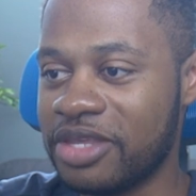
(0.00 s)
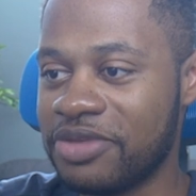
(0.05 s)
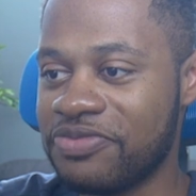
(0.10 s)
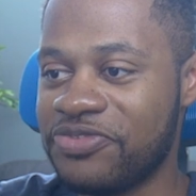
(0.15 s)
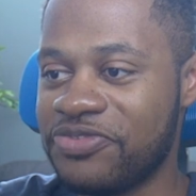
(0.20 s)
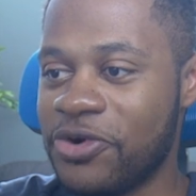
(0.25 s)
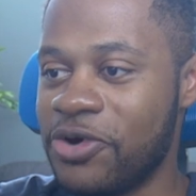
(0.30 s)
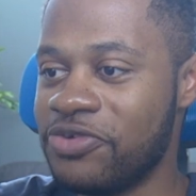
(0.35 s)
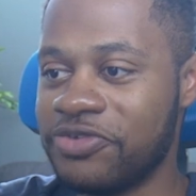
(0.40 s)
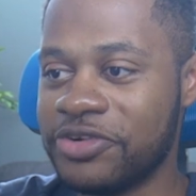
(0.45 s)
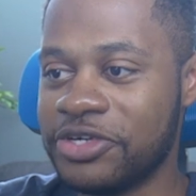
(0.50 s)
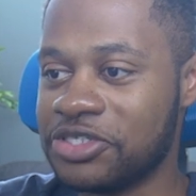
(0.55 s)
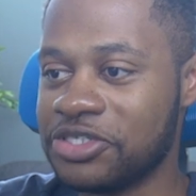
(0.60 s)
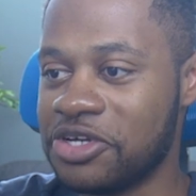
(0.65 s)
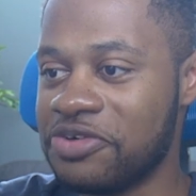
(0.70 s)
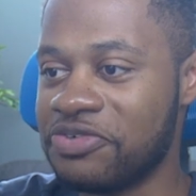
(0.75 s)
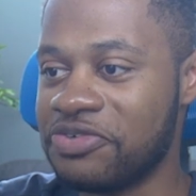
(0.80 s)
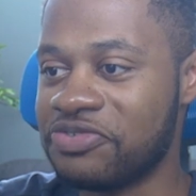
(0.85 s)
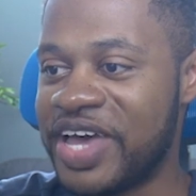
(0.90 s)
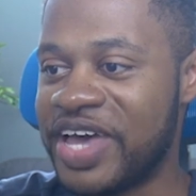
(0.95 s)
for
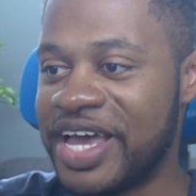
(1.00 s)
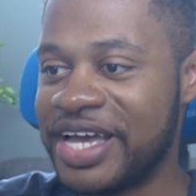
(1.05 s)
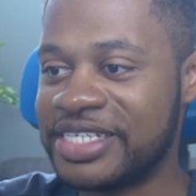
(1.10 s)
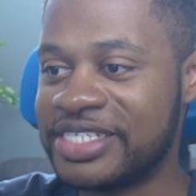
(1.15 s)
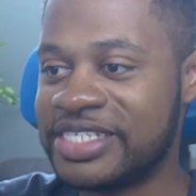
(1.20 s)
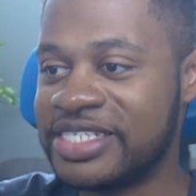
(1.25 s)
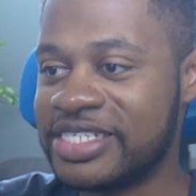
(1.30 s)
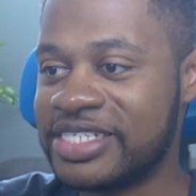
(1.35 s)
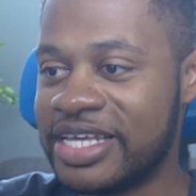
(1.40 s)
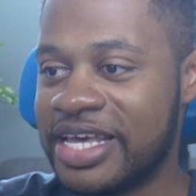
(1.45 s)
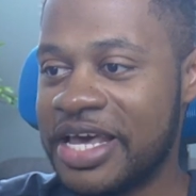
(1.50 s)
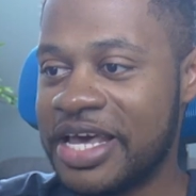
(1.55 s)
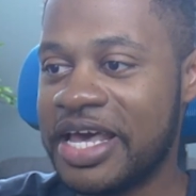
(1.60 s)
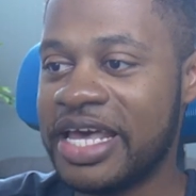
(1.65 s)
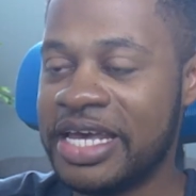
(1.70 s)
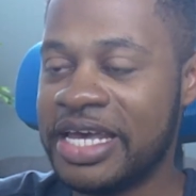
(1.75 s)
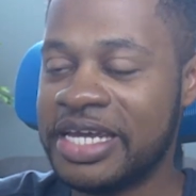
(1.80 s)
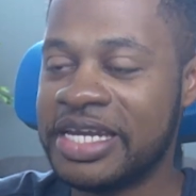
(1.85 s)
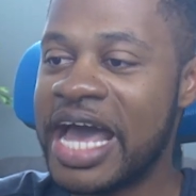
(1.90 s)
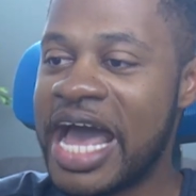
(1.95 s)
visual effects
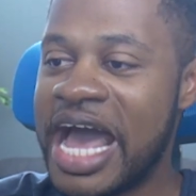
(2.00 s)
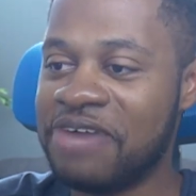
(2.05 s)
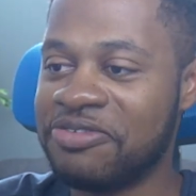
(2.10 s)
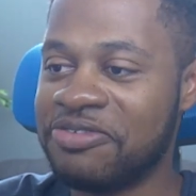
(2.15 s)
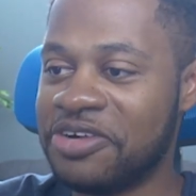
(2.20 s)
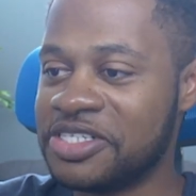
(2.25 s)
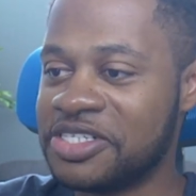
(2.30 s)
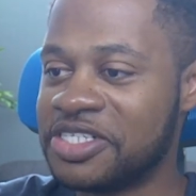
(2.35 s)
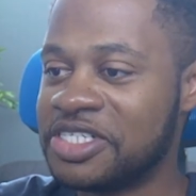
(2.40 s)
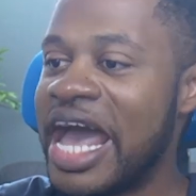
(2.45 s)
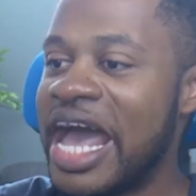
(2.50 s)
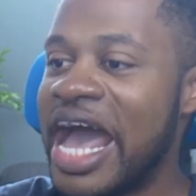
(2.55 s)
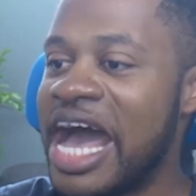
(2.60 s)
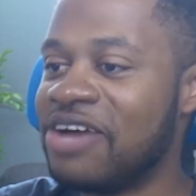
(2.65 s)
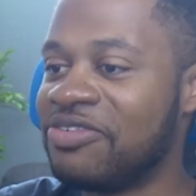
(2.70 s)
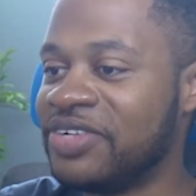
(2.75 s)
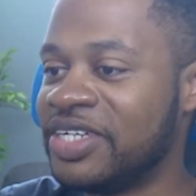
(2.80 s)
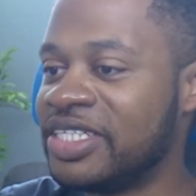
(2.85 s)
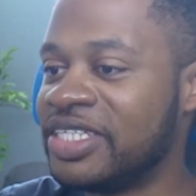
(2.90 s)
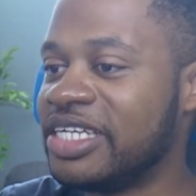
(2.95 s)
and have us
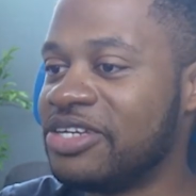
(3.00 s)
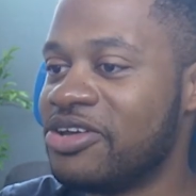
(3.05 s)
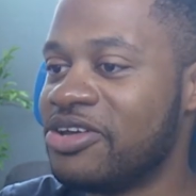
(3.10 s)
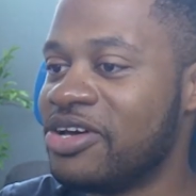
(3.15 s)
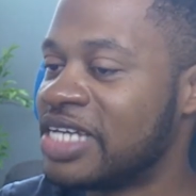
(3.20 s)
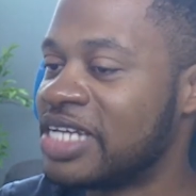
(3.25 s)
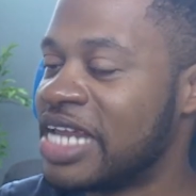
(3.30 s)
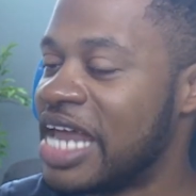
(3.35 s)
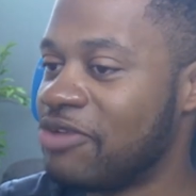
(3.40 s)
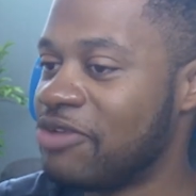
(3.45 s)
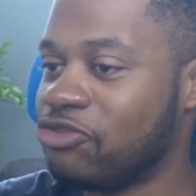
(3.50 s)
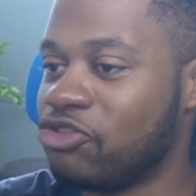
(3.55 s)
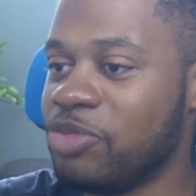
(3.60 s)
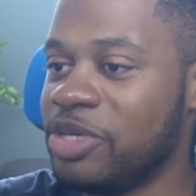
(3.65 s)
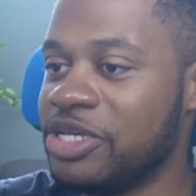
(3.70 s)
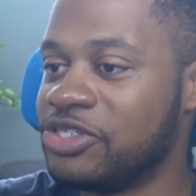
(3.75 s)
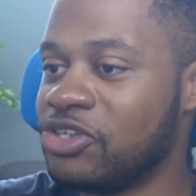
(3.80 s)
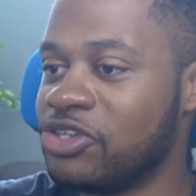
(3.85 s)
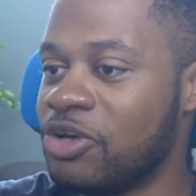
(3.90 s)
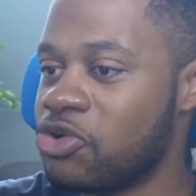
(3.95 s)
have it. It doesn't have to
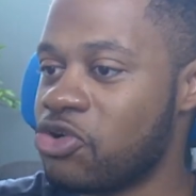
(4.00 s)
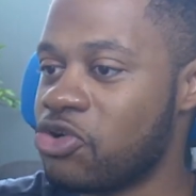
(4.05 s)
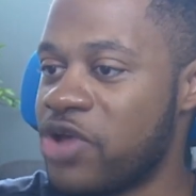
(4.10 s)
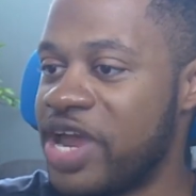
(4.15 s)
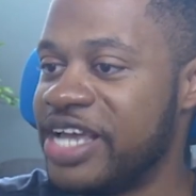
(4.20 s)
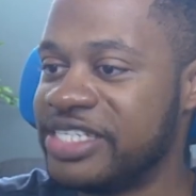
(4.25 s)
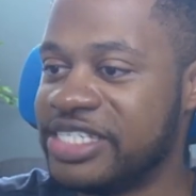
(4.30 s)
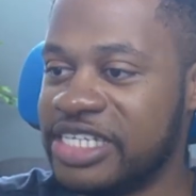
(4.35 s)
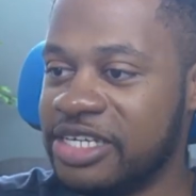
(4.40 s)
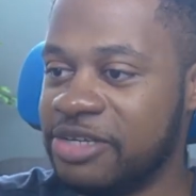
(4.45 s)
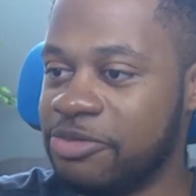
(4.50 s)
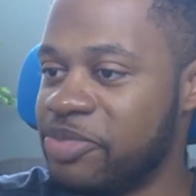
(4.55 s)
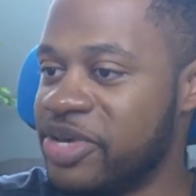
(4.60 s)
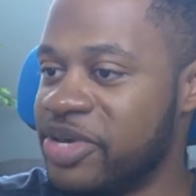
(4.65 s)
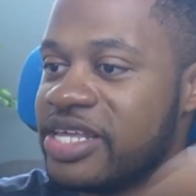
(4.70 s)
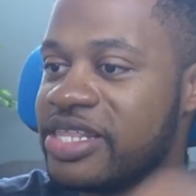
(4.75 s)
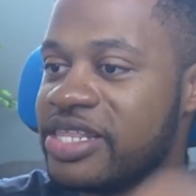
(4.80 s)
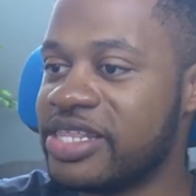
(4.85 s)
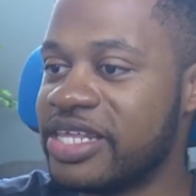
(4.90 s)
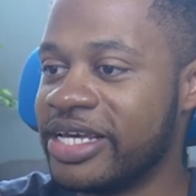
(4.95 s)
be some crazy
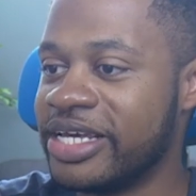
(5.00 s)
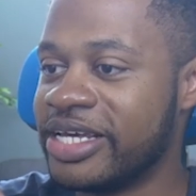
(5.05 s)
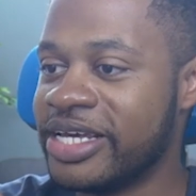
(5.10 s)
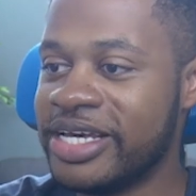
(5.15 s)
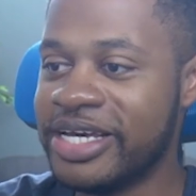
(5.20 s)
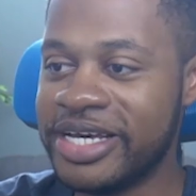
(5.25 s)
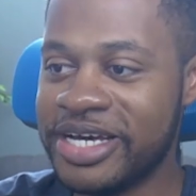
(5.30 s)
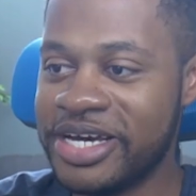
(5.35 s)
big thing.